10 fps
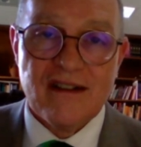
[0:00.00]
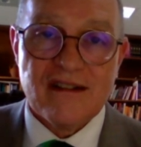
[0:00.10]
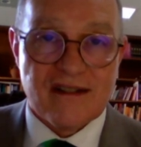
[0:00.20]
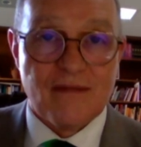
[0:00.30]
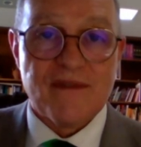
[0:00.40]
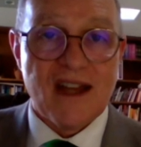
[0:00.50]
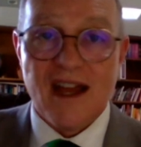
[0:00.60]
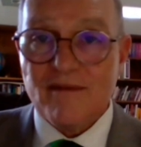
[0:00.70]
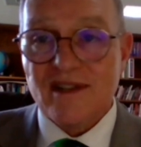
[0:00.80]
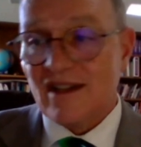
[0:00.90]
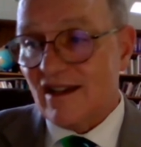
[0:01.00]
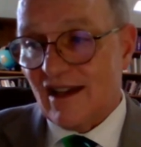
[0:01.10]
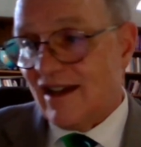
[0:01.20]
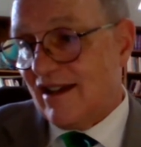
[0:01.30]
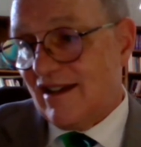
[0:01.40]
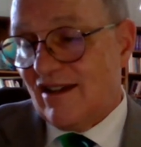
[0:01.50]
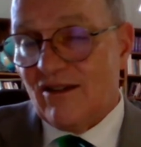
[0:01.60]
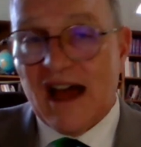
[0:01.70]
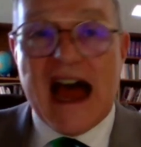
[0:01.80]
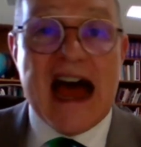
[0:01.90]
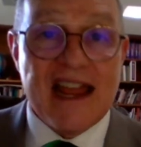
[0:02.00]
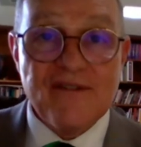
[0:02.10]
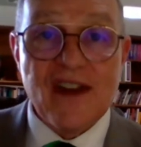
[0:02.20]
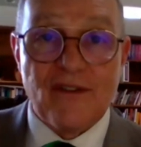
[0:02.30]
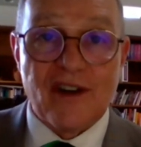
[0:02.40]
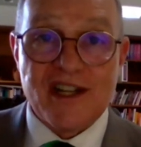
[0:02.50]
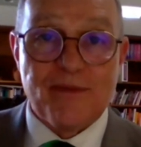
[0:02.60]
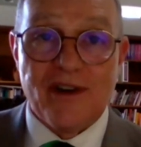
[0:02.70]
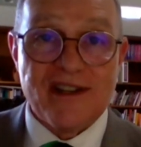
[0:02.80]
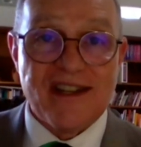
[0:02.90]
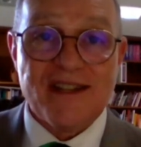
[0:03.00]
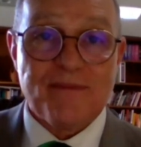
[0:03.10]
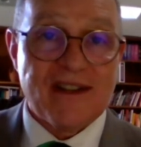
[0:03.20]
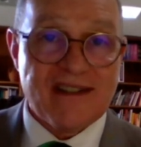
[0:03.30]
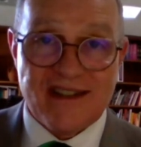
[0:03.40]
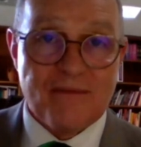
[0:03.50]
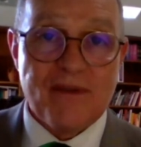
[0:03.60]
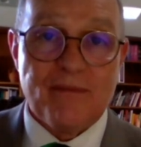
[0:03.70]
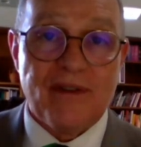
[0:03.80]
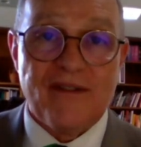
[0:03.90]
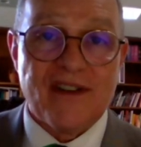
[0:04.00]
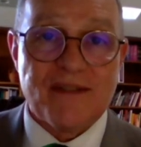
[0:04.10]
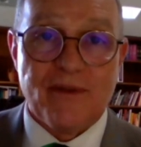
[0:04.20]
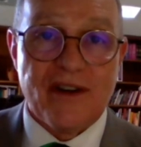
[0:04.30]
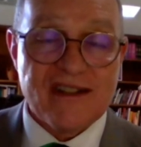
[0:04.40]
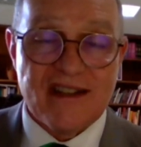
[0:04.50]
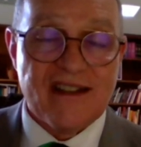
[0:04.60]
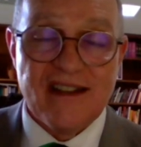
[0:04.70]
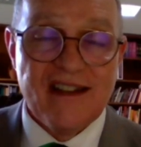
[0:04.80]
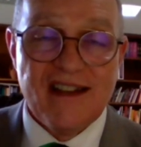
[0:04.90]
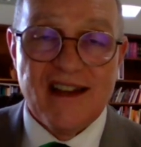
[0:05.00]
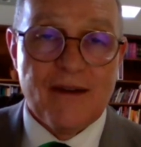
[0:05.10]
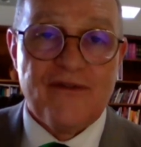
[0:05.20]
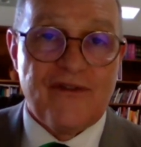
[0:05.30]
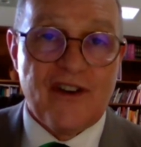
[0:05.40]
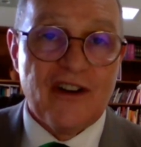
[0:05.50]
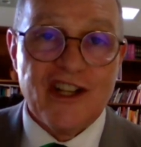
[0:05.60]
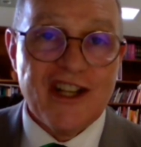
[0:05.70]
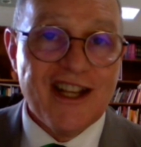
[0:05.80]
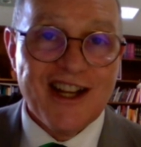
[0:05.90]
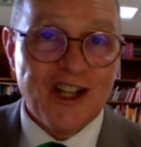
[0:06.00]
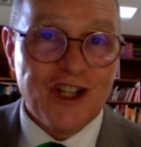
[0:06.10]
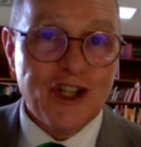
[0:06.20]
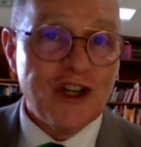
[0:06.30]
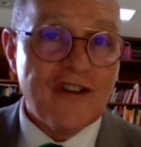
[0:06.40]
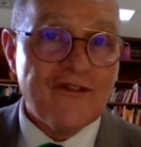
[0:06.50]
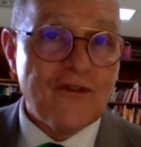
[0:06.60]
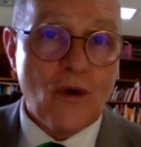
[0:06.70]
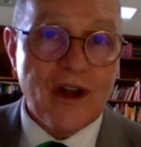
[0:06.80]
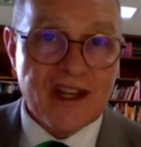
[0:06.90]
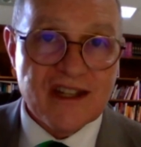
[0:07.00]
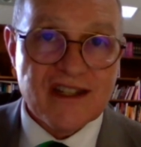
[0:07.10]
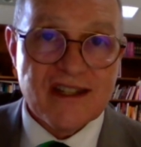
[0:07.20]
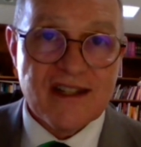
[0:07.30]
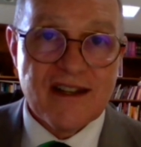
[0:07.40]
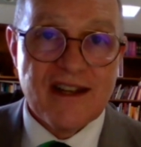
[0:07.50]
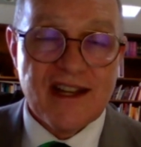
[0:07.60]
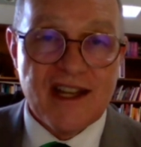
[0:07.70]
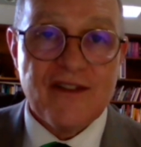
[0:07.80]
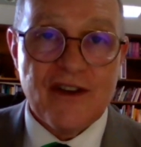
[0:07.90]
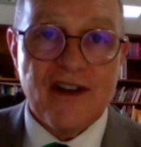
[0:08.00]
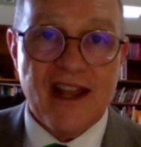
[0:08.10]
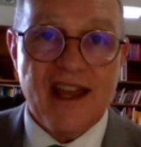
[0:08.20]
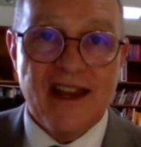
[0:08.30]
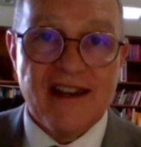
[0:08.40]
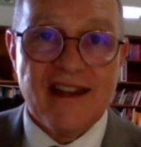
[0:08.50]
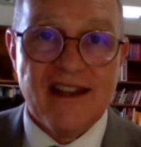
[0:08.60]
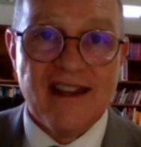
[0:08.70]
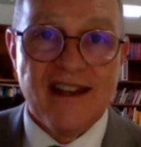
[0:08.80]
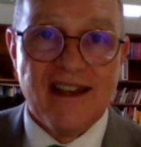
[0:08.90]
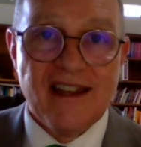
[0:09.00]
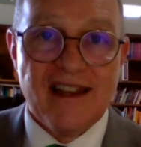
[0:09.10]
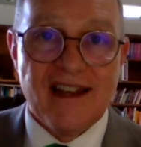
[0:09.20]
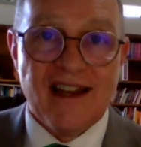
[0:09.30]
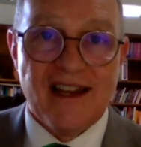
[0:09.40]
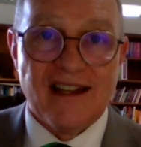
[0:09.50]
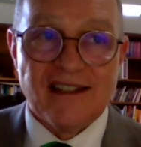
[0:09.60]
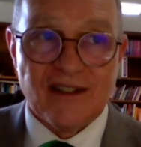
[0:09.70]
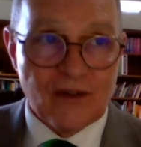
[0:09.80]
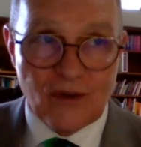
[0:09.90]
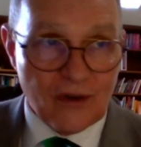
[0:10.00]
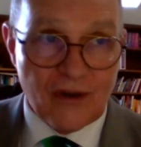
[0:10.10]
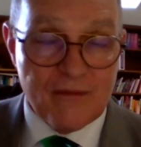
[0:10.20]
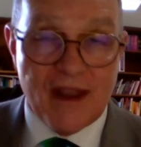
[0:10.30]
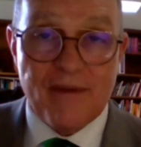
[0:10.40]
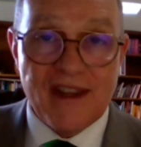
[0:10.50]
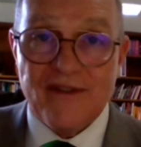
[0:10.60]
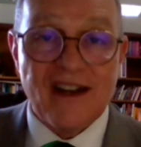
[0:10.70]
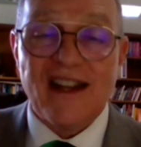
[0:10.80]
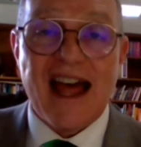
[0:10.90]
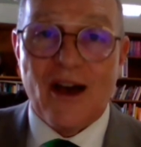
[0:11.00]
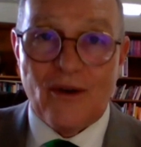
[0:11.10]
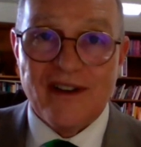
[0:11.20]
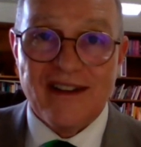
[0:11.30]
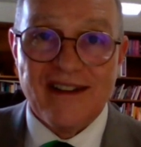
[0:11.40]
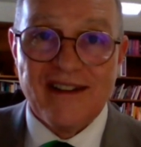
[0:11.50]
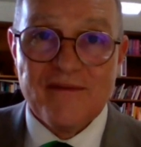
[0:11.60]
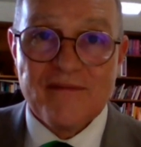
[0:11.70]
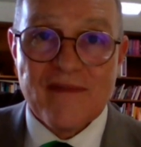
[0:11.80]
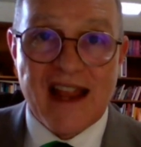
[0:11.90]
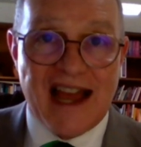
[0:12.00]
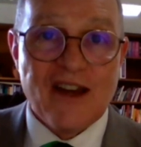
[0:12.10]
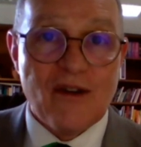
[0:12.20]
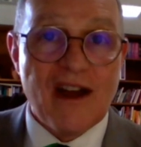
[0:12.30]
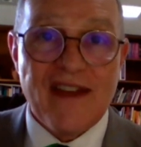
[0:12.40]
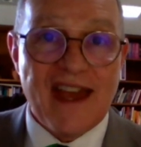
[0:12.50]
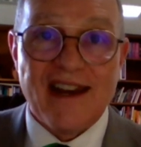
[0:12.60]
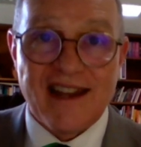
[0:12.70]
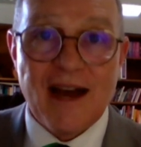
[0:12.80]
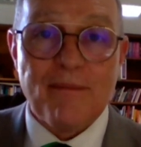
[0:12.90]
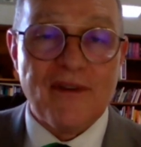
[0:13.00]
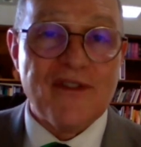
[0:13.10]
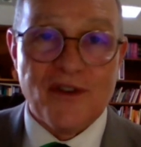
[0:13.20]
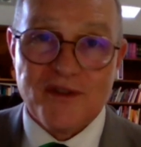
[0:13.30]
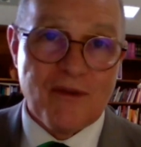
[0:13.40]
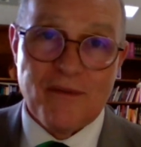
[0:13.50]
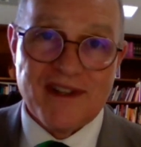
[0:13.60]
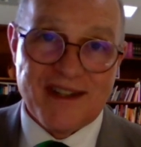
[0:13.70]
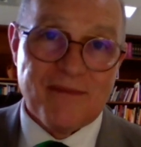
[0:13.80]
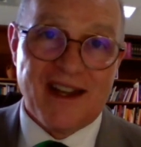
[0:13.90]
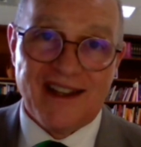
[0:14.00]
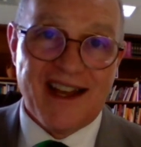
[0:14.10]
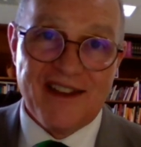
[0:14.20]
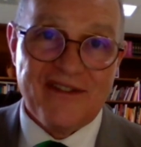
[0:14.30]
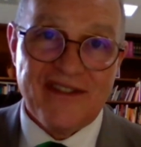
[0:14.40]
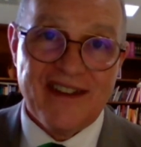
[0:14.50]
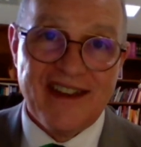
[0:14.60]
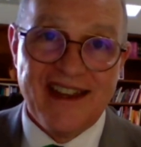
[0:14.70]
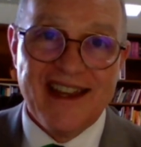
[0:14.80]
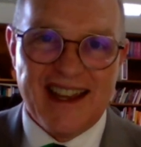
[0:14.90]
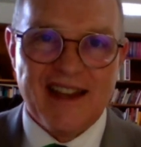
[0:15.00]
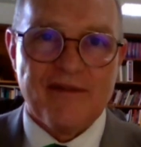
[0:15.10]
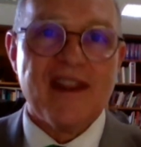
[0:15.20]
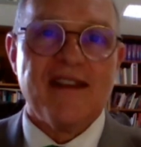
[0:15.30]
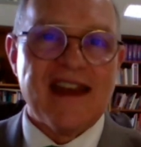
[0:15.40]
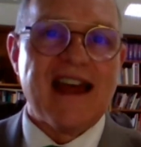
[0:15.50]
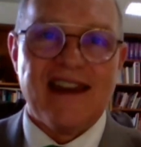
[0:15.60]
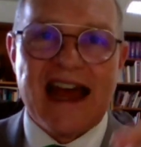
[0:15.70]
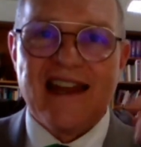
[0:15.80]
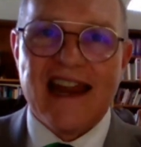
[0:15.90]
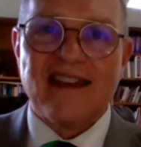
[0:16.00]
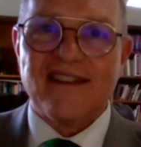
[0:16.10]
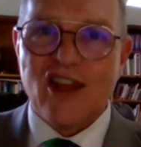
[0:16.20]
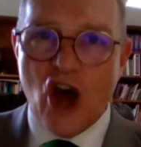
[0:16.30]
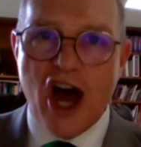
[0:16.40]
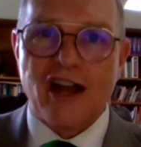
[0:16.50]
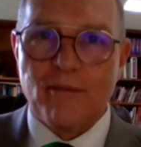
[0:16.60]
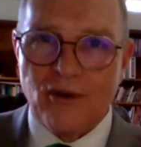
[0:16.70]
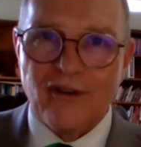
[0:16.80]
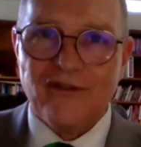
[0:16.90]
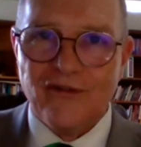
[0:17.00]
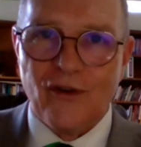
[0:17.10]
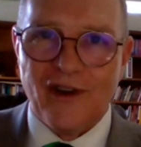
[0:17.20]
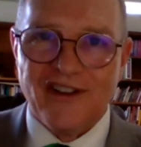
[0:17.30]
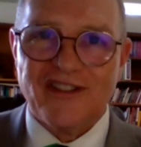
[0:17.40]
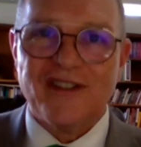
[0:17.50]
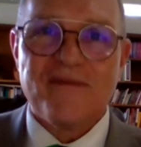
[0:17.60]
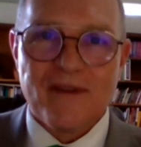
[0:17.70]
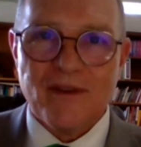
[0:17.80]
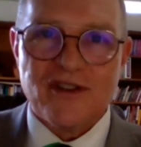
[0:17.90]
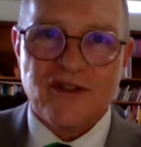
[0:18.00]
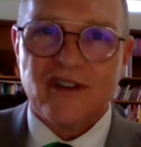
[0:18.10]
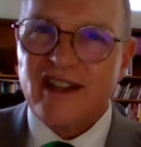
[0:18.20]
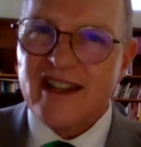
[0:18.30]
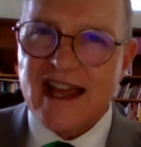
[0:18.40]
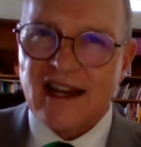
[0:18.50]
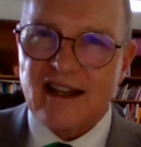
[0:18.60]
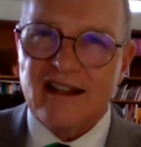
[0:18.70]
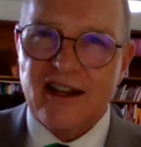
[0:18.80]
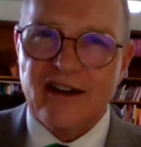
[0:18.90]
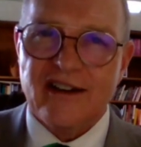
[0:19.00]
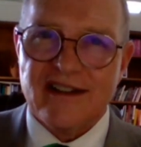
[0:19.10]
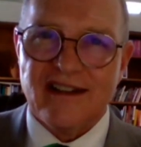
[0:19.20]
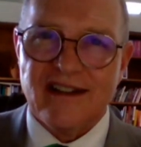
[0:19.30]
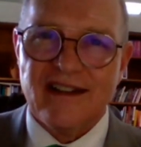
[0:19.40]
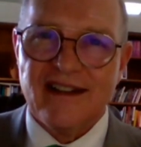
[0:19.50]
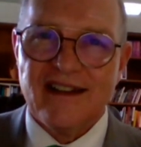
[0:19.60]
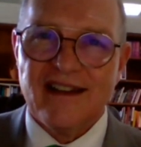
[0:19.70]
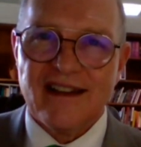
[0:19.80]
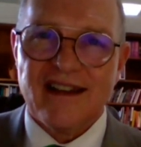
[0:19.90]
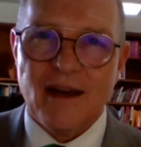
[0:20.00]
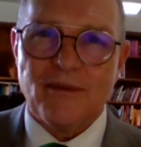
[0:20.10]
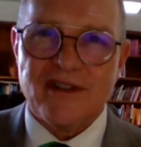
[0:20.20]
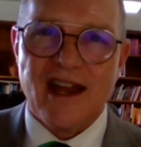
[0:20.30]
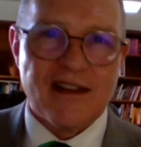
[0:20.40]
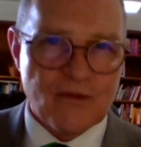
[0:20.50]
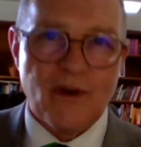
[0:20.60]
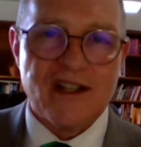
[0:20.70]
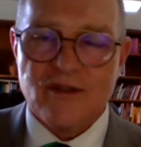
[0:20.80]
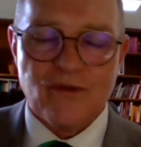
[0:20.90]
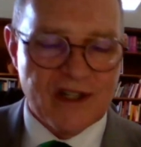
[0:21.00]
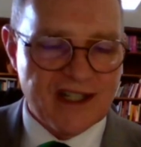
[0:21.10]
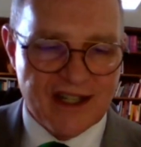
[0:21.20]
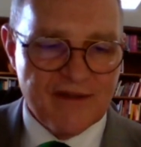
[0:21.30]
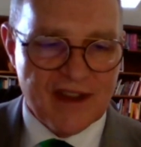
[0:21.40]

Sometimes, uh, you know, I have never experienced this, but some people have experienced a, a fairly clear voice in their head, uh, or, or, maybe even aloud. I know I've had a couple of those moments in my life. Uh, not, not, not the audible voice, but certainly that clarity. A couple times, once was